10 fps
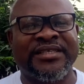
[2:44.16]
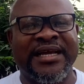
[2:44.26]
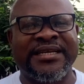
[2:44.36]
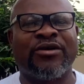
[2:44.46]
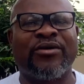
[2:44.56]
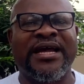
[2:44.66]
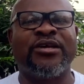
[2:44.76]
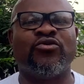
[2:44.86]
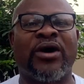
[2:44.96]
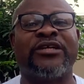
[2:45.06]
and then whether
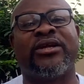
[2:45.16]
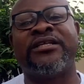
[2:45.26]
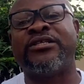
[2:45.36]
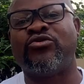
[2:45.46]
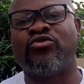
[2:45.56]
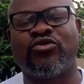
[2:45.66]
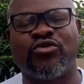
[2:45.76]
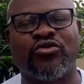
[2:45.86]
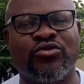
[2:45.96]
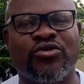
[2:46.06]
you actually need to do
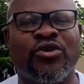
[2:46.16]
two